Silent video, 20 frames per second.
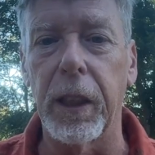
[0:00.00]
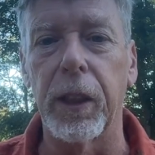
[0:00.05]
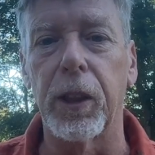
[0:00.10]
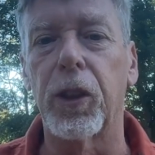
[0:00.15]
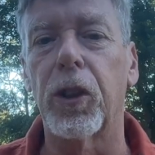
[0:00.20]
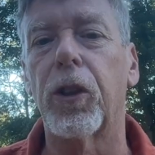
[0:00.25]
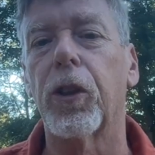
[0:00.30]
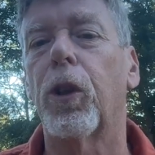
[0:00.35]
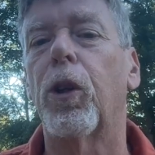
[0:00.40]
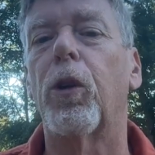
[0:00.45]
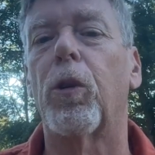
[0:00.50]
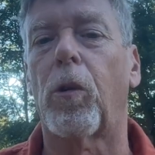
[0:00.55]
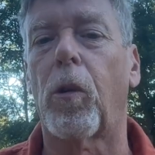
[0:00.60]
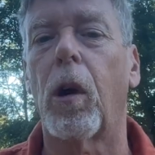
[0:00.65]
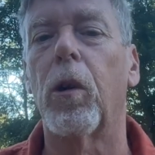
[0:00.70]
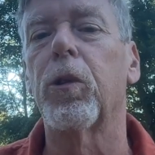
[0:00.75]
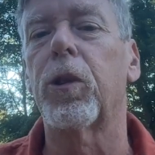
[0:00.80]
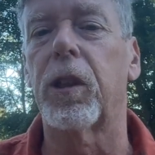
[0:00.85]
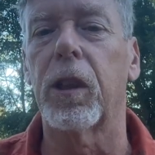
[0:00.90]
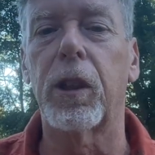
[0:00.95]
It's the
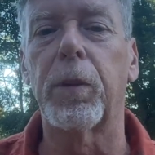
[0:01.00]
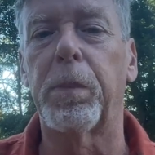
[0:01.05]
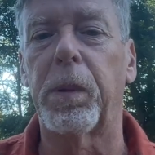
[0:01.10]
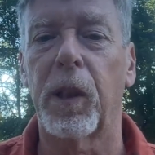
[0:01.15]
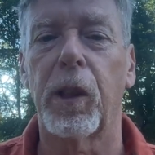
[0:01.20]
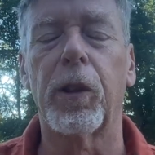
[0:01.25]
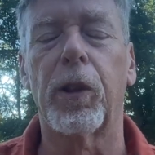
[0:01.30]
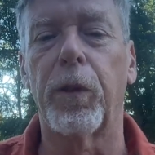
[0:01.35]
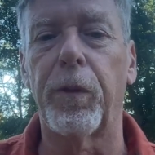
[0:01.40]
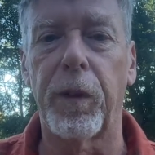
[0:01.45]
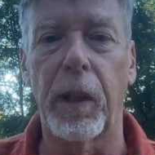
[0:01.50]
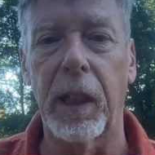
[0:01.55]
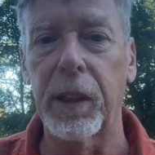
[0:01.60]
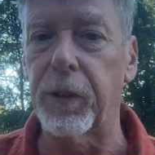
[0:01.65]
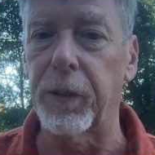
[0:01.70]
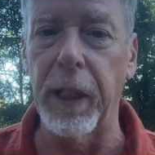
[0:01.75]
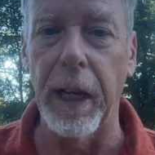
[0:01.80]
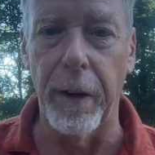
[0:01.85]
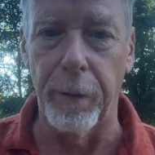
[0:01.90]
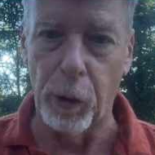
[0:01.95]
grossest political
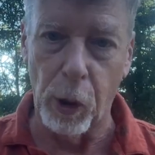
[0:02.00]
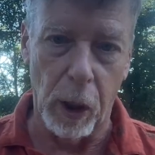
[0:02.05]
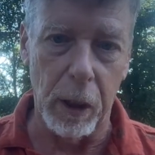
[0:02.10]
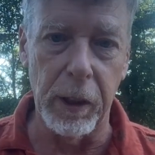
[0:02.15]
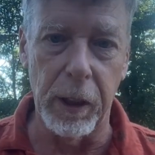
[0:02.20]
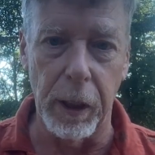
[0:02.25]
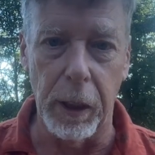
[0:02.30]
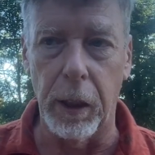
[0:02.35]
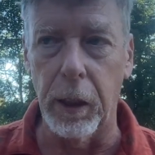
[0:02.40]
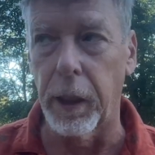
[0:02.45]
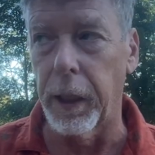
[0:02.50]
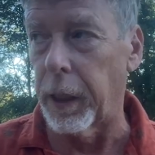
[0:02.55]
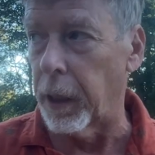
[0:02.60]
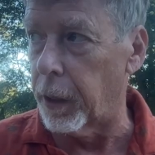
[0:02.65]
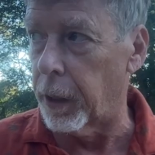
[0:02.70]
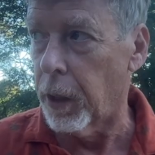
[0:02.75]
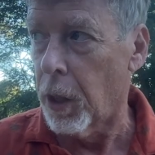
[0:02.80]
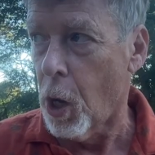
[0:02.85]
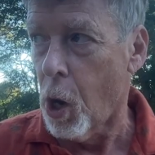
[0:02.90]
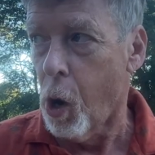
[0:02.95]
philosophy ever
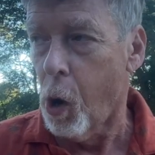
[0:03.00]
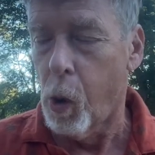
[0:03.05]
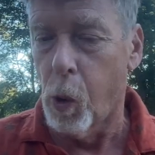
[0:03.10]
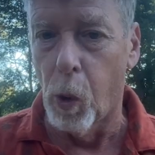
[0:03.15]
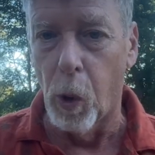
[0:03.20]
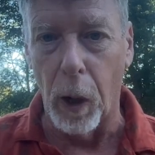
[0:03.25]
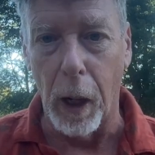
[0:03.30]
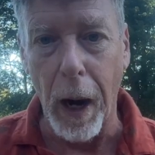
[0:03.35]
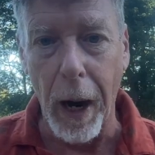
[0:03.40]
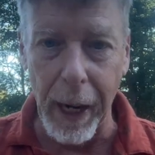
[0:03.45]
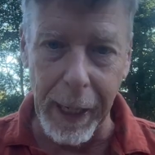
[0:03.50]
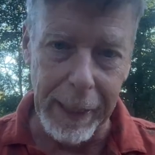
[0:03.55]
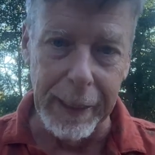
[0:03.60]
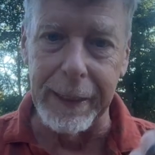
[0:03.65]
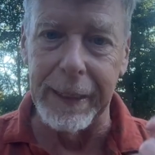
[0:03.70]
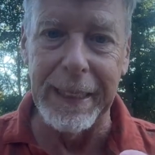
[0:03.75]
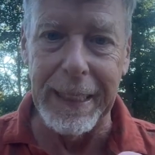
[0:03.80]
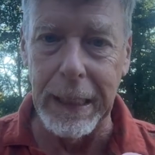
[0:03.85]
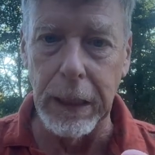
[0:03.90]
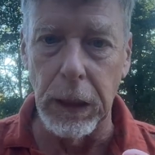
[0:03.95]
articulated, or
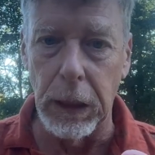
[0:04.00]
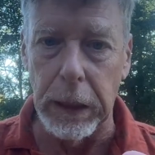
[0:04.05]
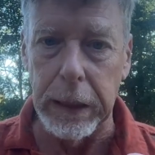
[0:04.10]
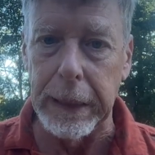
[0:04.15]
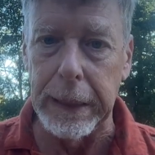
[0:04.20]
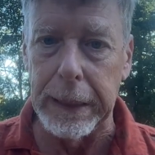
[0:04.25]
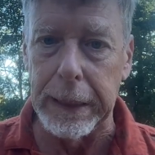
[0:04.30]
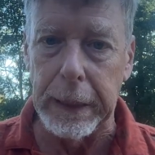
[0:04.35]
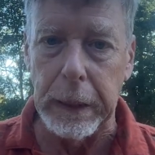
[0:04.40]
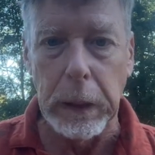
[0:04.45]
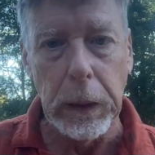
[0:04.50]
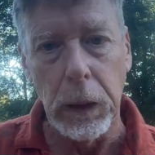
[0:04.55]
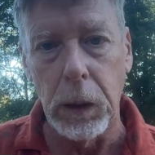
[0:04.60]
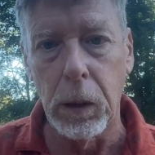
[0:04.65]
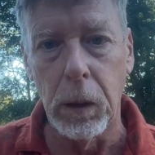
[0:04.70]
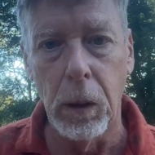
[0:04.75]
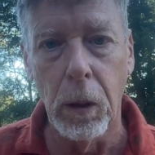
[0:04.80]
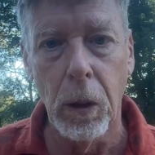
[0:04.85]
until Hegel.